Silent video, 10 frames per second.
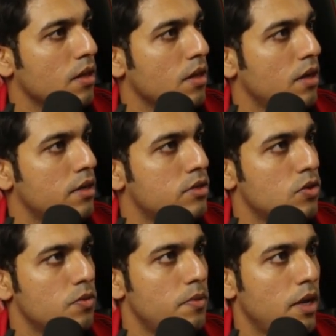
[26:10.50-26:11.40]
it
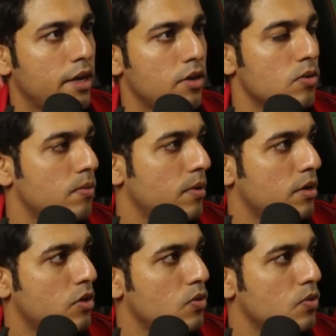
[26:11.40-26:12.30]
should be like, like
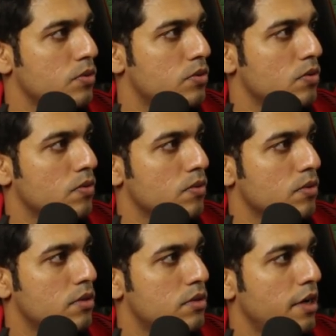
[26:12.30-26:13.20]
huge. So the
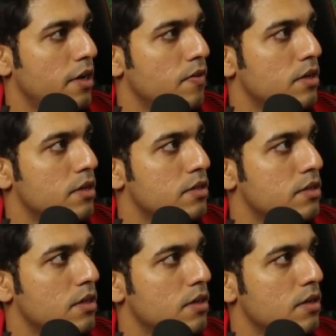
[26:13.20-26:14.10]
state 1 is
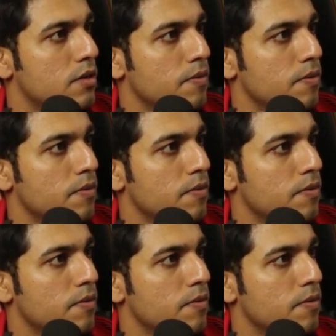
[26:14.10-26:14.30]
here.